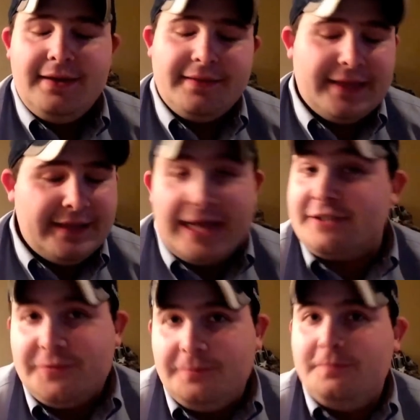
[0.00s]
then
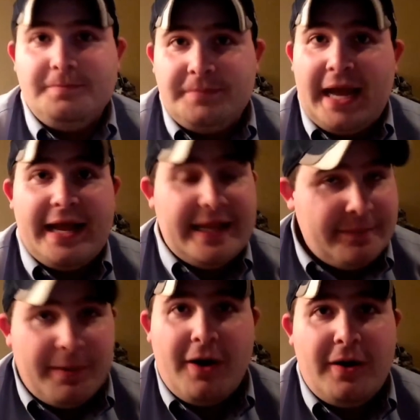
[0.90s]
that's that, and the
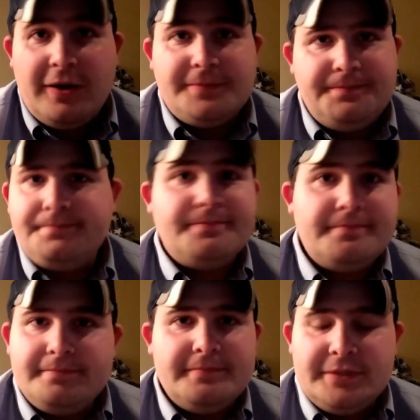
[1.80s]
ball
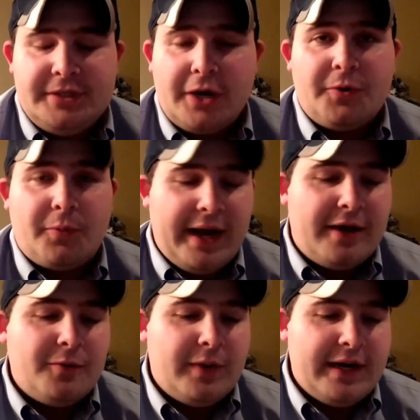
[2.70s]
juggled
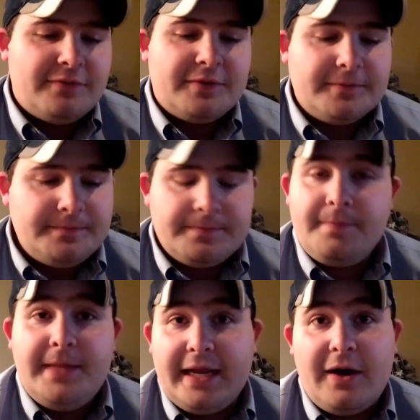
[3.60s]
around or whatever,
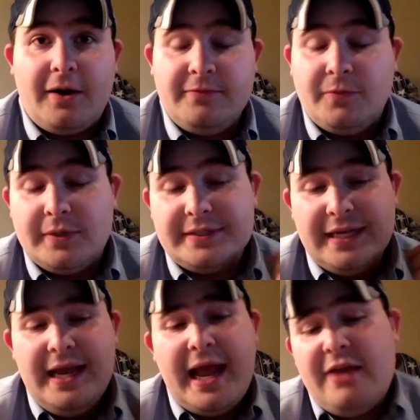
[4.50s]
they called it for us.
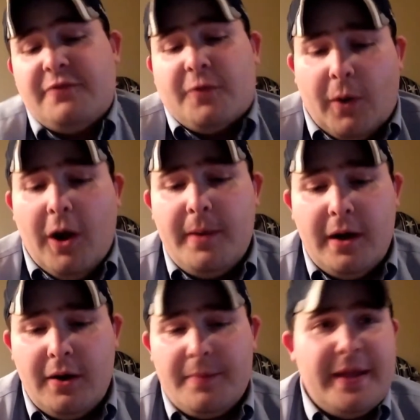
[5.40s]
And for
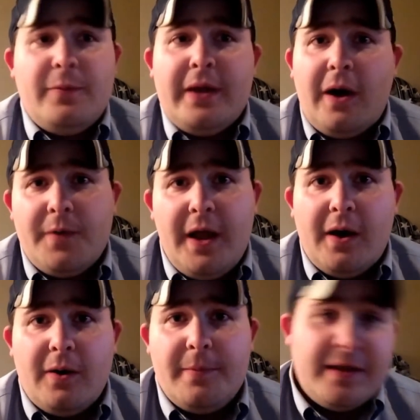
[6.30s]
Romo, I mean, we all
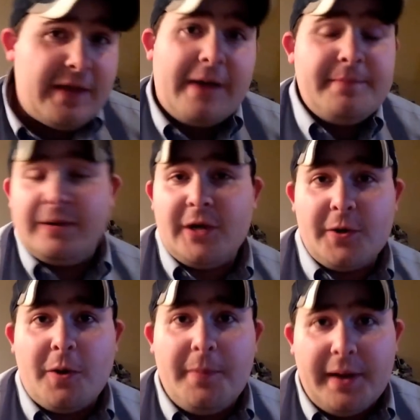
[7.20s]
know. I mean, I've been a
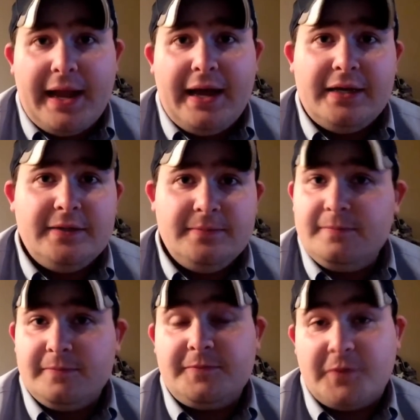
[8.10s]
Tony Romo guy
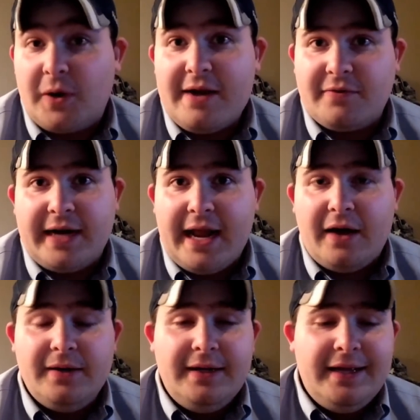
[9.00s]
forever now,